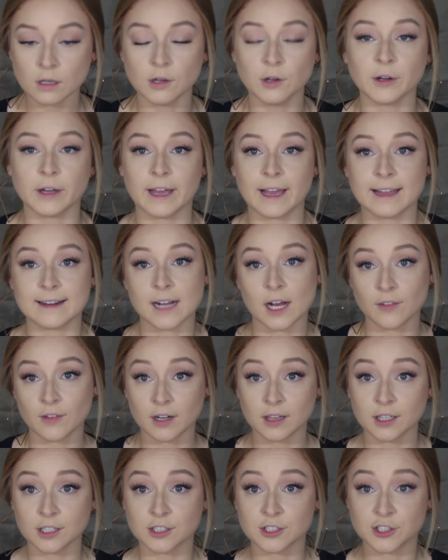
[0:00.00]
Okay, now that
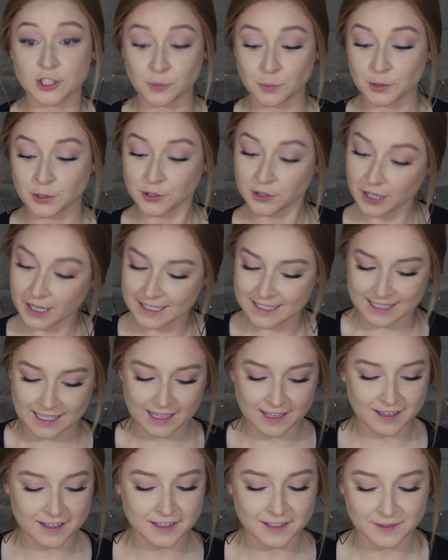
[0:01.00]
it looks super
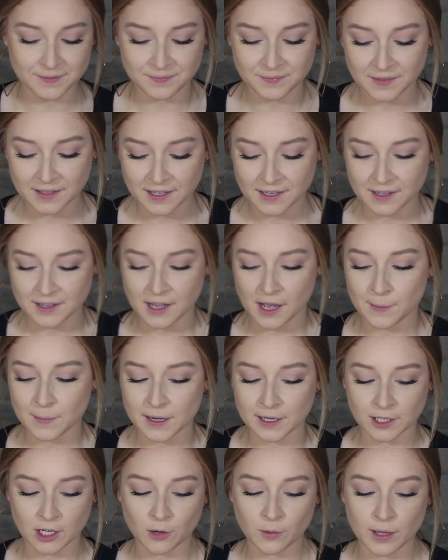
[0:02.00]
crazy, I'm
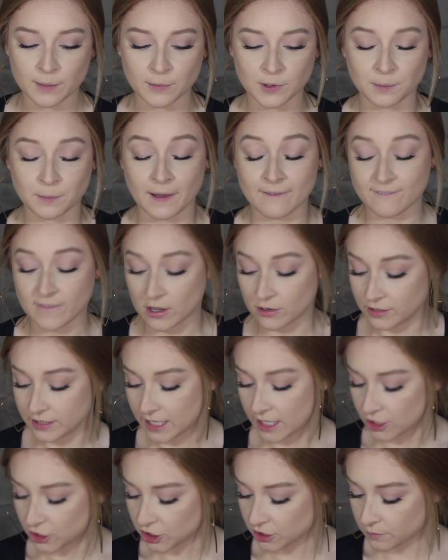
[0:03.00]
gonna go in with my
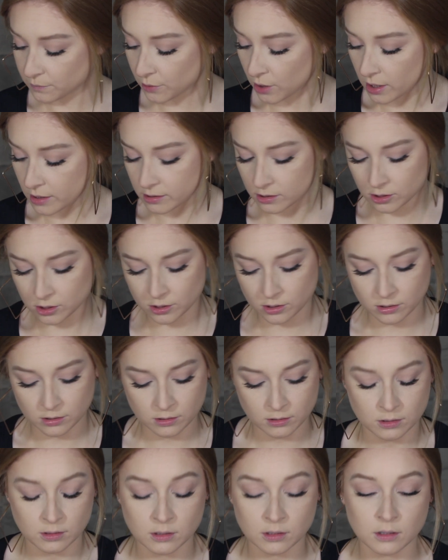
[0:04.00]
foundation brush.
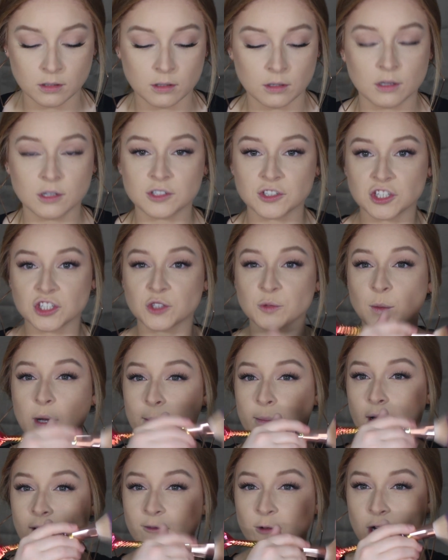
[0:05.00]
Just
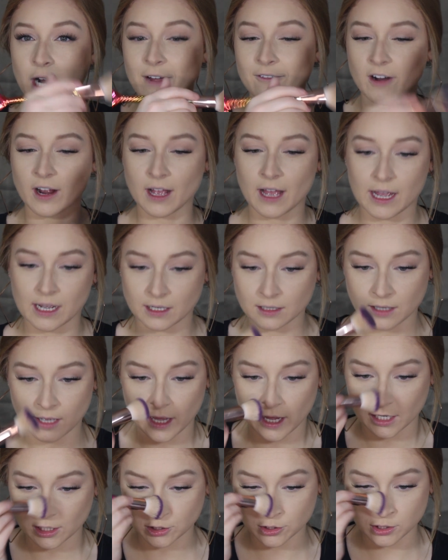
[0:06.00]
wipe off whatever
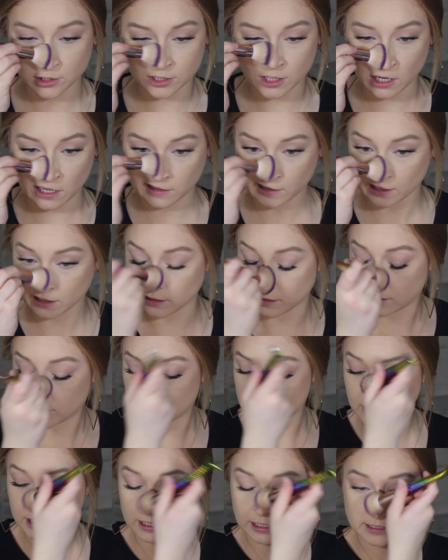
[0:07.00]
extras on there and
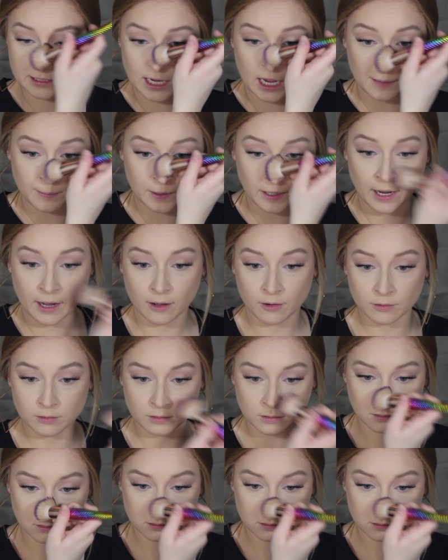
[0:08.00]
just kind of tap it out.